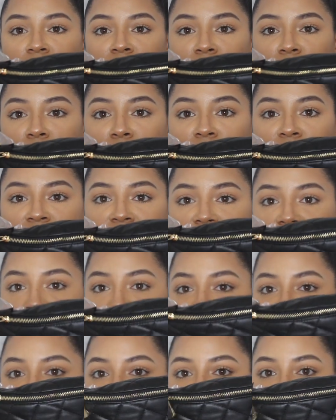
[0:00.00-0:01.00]
So it's
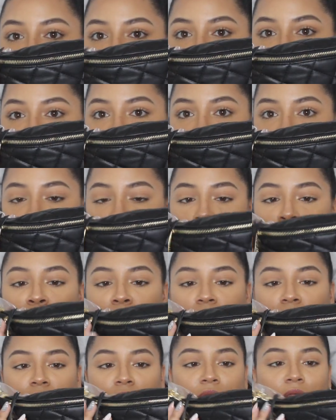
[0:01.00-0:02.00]
a fanny pack
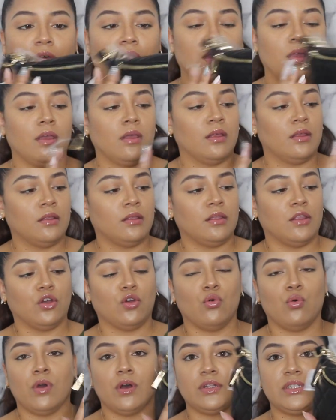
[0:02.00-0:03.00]
with the
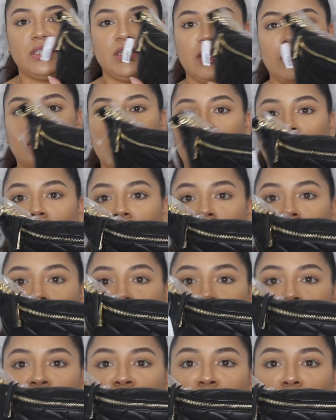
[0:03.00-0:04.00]
quilted,
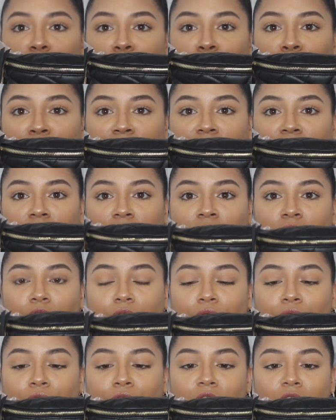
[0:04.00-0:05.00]
you know, print in
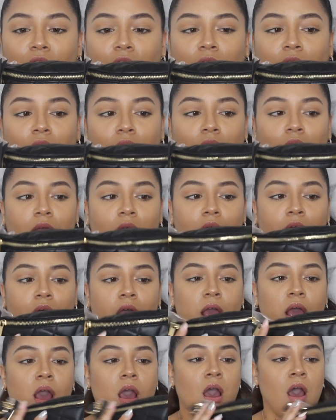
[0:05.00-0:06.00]
the front
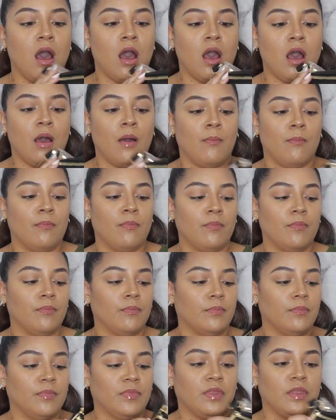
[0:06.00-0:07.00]
that
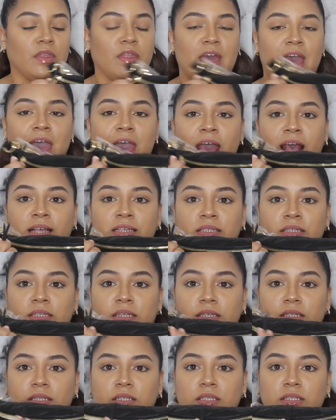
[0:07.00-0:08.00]
has
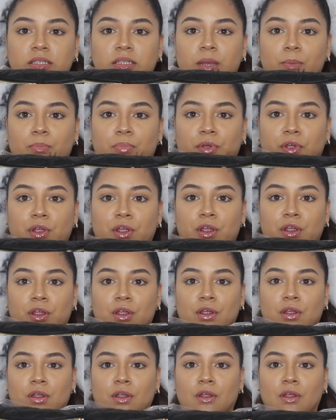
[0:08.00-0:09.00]
this
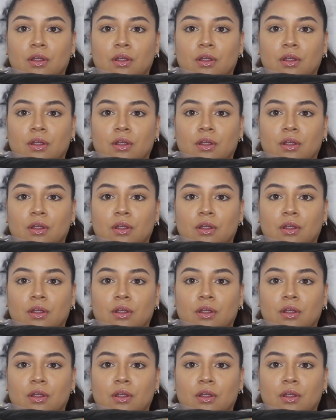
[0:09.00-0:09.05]
zipper